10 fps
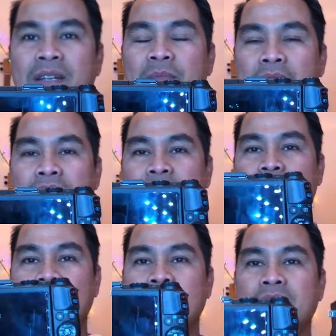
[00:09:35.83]

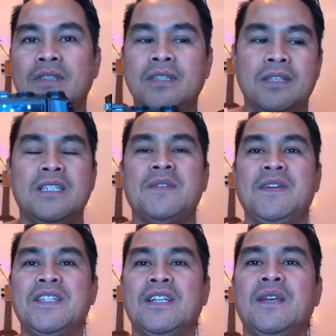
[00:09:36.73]
advisable,
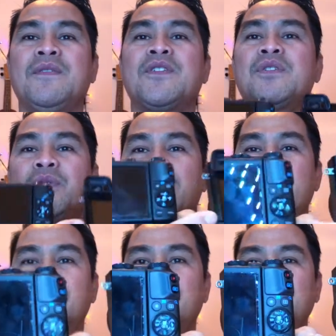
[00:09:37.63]
especially if you're
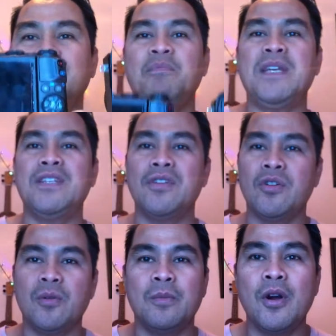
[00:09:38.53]
doing
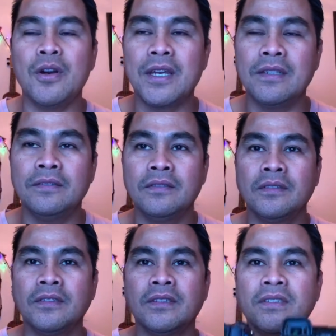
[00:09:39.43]
video blogging.
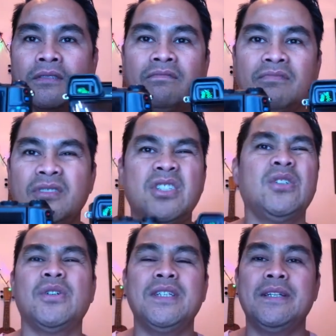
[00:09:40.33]
You
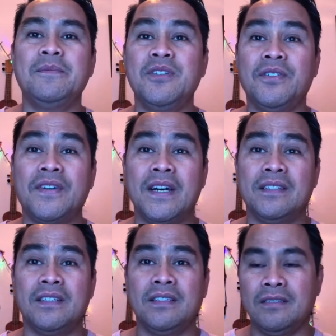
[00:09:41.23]
don't need a
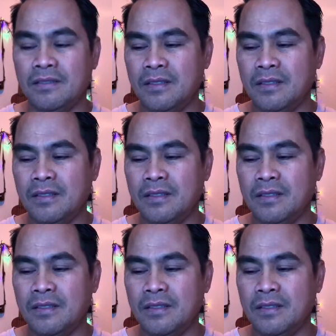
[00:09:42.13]
viewfinder.